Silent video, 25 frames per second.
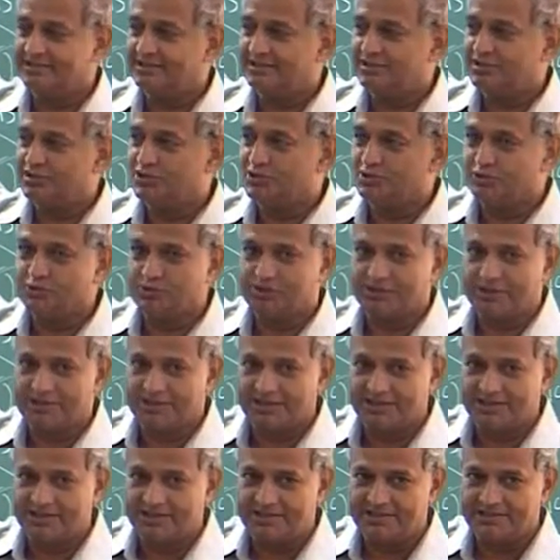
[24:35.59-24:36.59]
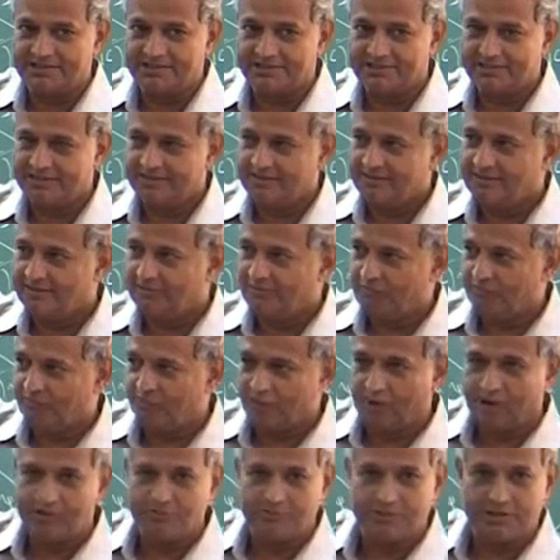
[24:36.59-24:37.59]
is to tilt
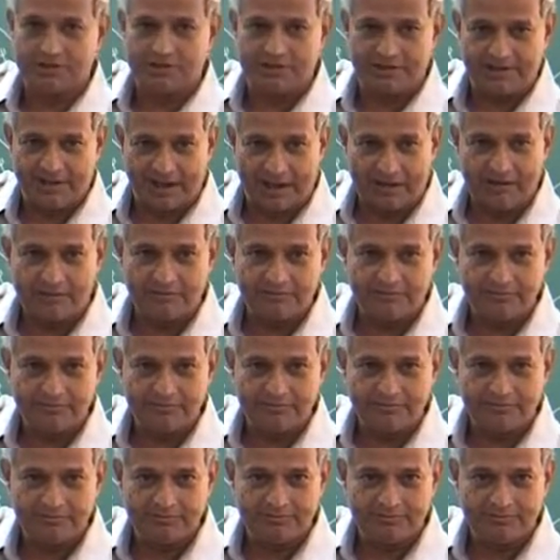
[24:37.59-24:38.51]
forward down,